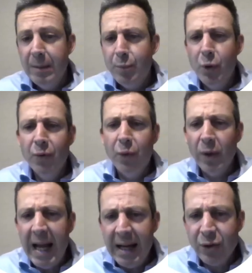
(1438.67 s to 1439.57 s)
beautiful
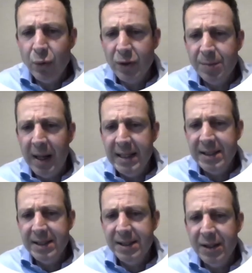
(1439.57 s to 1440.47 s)
outdoor
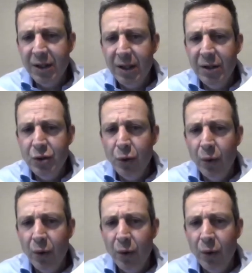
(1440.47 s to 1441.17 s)
spaces that you can enjoy,